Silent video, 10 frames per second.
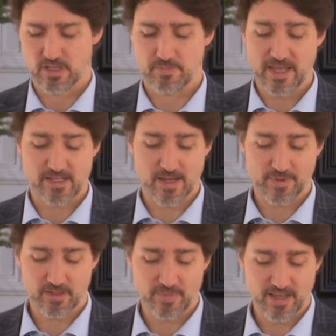The
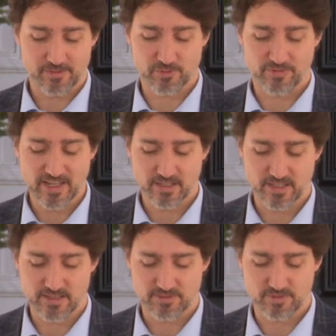pandemic may have prevented
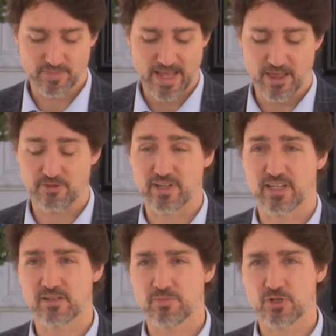us from
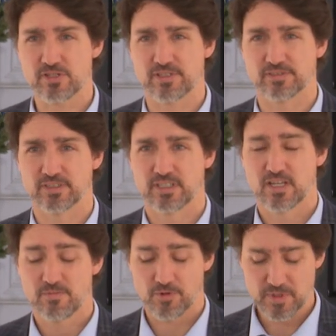gathering in person,
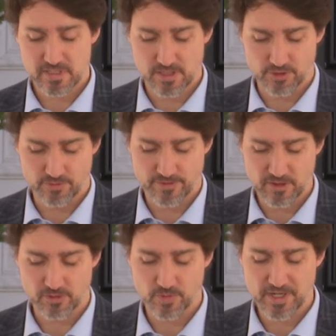but we still
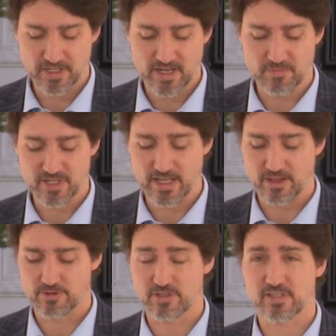found a way to come
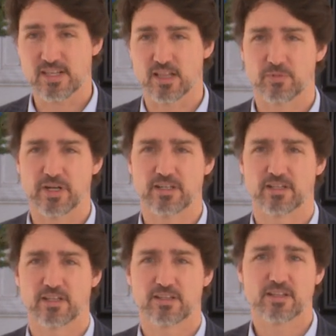together to celebrate
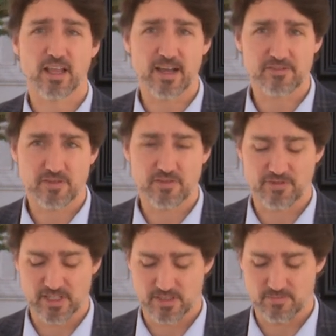the lives of the
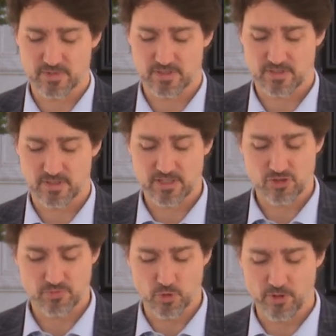victims and
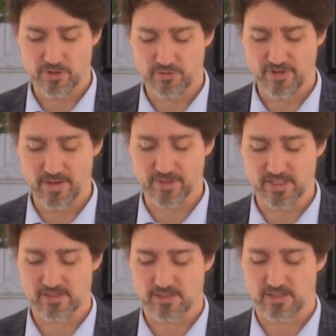support their
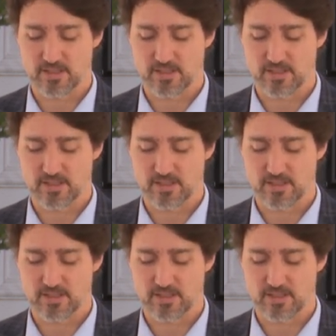families.